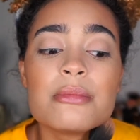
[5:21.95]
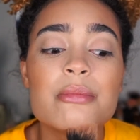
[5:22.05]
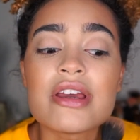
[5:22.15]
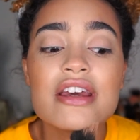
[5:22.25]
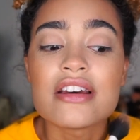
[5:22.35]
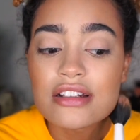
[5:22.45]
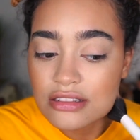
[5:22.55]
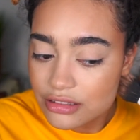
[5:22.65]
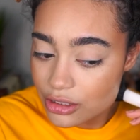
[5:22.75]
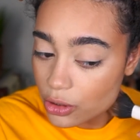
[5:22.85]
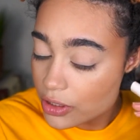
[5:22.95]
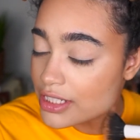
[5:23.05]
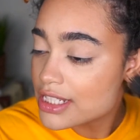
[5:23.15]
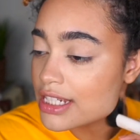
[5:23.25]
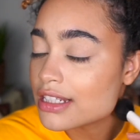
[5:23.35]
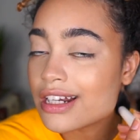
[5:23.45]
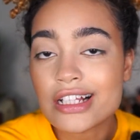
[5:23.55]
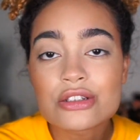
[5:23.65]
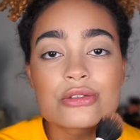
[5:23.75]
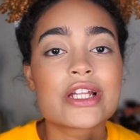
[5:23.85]
man, quarantine, I
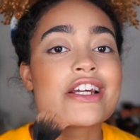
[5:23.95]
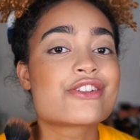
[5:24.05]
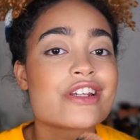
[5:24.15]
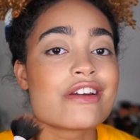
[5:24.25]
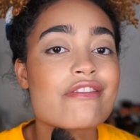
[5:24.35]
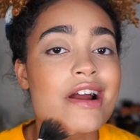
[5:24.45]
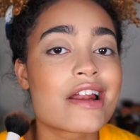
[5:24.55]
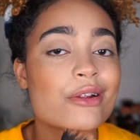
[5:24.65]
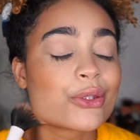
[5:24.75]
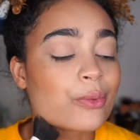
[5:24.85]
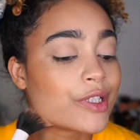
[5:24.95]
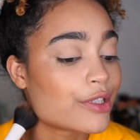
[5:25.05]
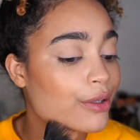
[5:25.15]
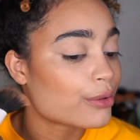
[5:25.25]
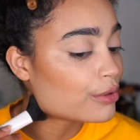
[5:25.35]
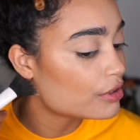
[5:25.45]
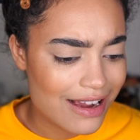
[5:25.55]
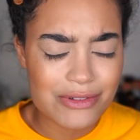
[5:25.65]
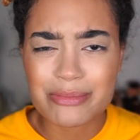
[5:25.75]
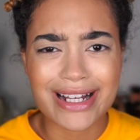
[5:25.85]
threw that shit right out the window.
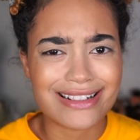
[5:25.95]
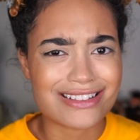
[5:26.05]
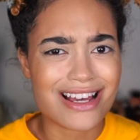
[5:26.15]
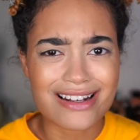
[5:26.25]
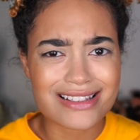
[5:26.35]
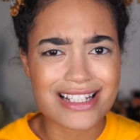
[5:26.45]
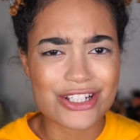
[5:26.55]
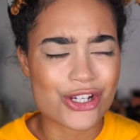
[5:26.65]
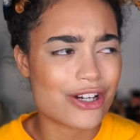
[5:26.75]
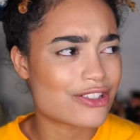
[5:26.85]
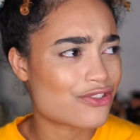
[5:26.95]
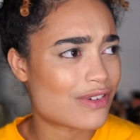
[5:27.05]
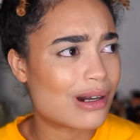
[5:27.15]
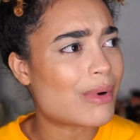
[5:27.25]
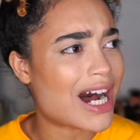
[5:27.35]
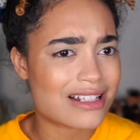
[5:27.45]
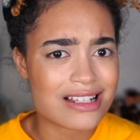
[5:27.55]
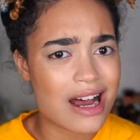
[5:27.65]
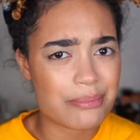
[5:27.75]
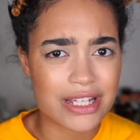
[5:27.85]
I've been buying a ton of t-shirts from Hot
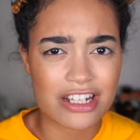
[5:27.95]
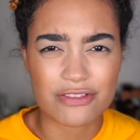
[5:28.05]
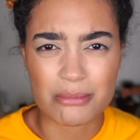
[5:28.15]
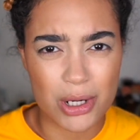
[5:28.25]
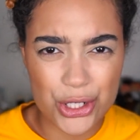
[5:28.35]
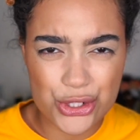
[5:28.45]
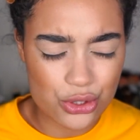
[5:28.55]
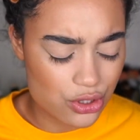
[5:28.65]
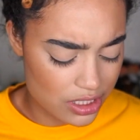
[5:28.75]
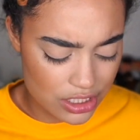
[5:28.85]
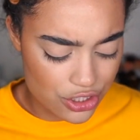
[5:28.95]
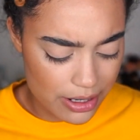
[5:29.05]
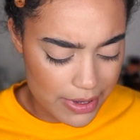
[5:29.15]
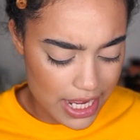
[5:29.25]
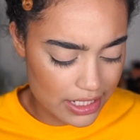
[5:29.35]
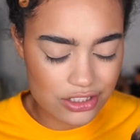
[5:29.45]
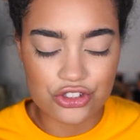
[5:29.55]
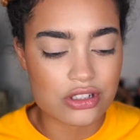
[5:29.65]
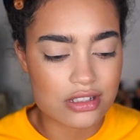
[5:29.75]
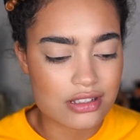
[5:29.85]
Topic, from Marshalls, TJ Maxx,
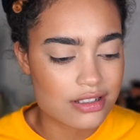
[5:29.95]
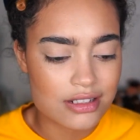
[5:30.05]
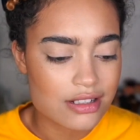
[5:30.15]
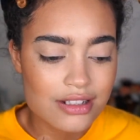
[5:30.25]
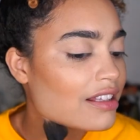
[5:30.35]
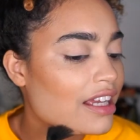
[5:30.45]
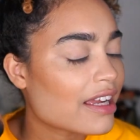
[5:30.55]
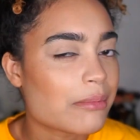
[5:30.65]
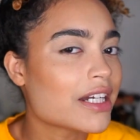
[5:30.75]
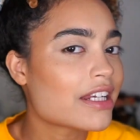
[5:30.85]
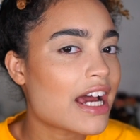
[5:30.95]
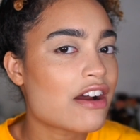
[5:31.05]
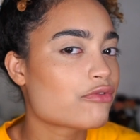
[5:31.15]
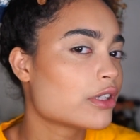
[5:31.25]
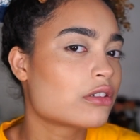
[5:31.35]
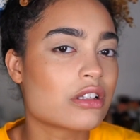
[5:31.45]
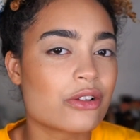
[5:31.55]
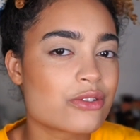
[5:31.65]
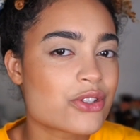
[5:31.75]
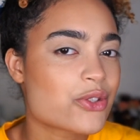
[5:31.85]
just like, am I gonna have real
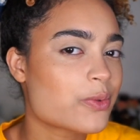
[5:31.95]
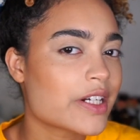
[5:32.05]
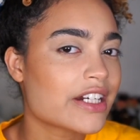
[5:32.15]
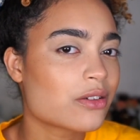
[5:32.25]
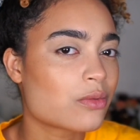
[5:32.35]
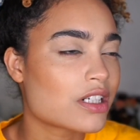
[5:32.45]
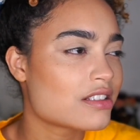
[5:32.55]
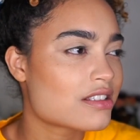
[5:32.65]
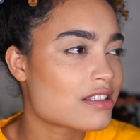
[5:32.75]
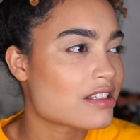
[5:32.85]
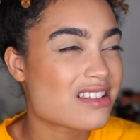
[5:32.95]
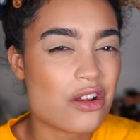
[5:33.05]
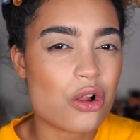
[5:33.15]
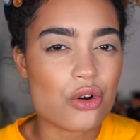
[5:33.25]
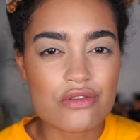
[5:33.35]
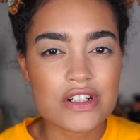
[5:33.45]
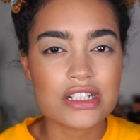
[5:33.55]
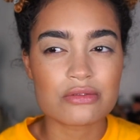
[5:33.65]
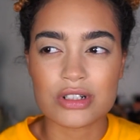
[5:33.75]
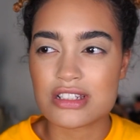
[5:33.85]
clothes to wear once this is all over?
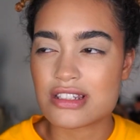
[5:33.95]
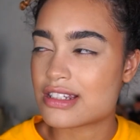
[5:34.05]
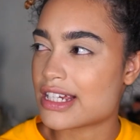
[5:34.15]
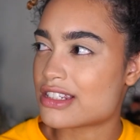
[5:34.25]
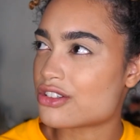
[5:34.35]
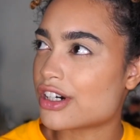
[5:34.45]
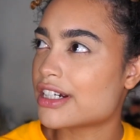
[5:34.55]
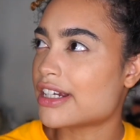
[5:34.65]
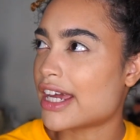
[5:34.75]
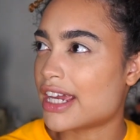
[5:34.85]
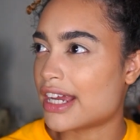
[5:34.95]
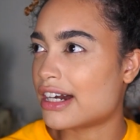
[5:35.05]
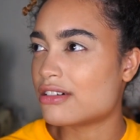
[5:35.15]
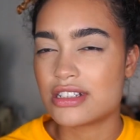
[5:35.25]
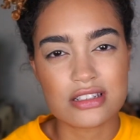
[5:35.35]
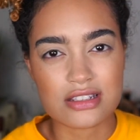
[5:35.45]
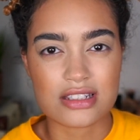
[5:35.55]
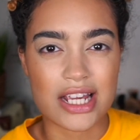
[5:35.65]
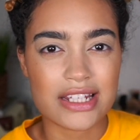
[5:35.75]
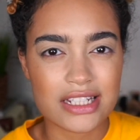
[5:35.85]
Once I start hanging out in
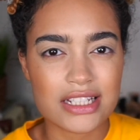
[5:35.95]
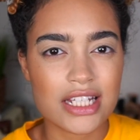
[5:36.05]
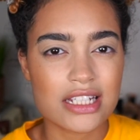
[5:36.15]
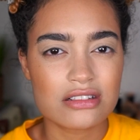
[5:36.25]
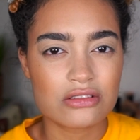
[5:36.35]
society again?